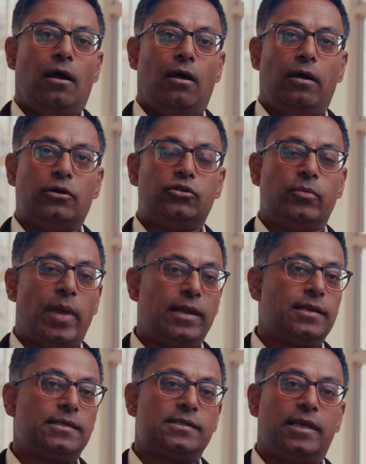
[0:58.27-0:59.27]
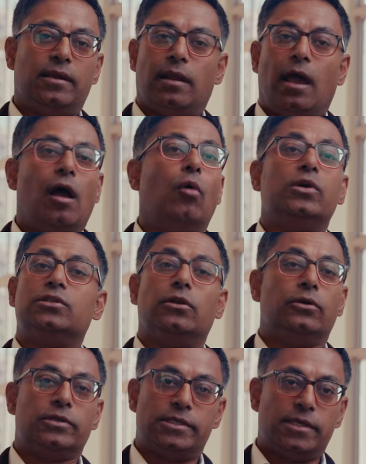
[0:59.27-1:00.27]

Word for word: are tremendous and I always learn